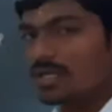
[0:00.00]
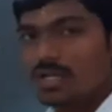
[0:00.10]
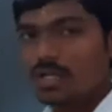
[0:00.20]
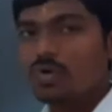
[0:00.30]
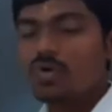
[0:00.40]

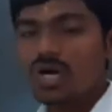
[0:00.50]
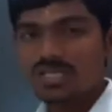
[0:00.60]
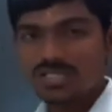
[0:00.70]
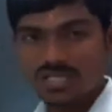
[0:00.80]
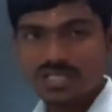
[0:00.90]
low
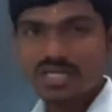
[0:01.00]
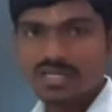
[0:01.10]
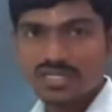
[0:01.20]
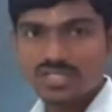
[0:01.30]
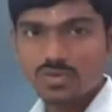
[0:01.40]

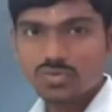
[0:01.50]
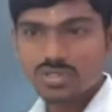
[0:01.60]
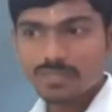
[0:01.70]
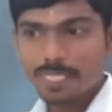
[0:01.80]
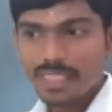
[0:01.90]
concentrated solution.
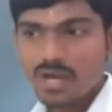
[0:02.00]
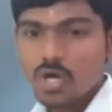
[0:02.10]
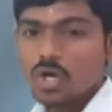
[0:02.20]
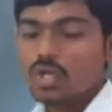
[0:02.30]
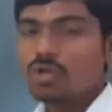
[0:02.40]

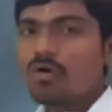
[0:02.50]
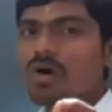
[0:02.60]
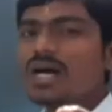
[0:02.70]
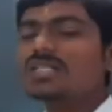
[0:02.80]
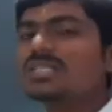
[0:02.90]
Low
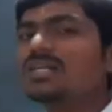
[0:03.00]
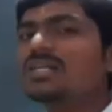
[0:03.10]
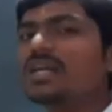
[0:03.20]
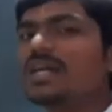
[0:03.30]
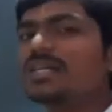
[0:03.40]

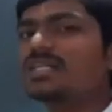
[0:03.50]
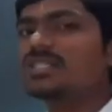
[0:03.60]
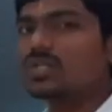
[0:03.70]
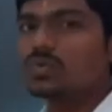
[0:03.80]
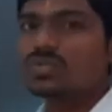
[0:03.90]
concentrated
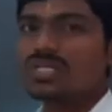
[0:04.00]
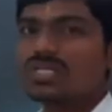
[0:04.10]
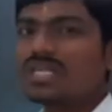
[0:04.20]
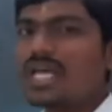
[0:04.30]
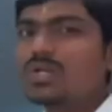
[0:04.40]
solution,
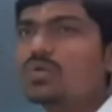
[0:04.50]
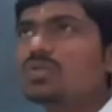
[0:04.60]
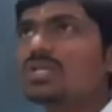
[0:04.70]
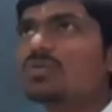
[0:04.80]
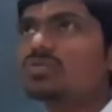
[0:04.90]
dilute
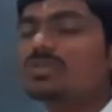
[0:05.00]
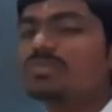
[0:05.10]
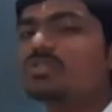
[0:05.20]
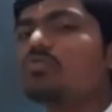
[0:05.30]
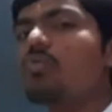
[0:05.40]
solution
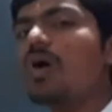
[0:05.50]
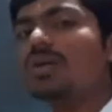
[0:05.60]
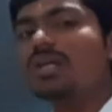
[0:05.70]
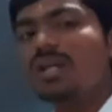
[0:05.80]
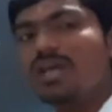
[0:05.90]
means
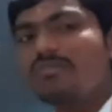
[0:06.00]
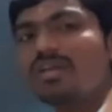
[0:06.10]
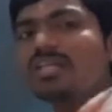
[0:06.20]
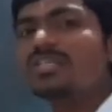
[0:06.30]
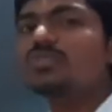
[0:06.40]
water
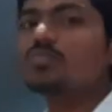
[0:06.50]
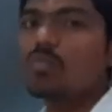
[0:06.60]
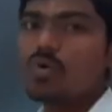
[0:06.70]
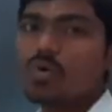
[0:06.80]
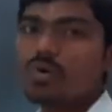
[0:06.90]
level is
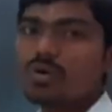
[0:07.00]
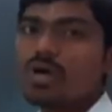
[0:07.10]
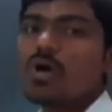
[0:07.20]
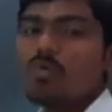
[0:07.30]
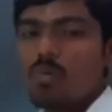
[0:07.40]
more,
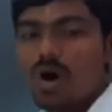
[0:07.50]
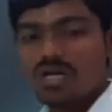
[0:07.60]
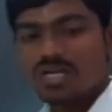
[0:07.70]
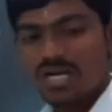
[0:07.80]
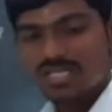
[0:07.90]

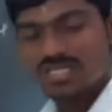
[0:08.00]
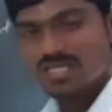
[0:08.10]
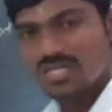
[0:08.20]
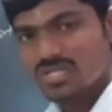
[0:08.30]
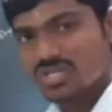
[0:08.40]
water
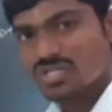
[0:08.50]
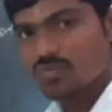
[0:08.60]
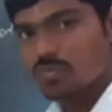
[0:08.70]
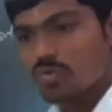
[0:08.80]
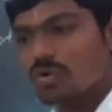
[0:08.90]
concentration is
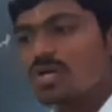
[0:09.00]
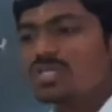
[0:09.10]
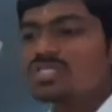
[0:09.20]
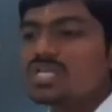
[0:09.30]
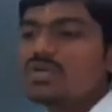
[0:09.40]
more,
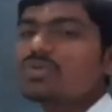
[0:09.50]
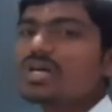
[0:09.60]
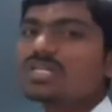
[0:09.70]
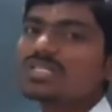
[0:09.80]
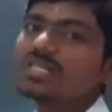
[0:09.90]
solute
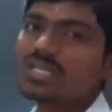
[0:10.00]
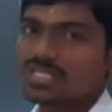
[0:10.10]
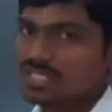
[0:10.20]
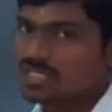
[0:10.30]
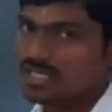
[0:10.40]

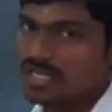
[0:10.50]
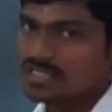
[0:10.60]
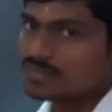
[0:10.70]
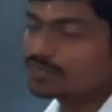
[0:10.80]
concentration is less.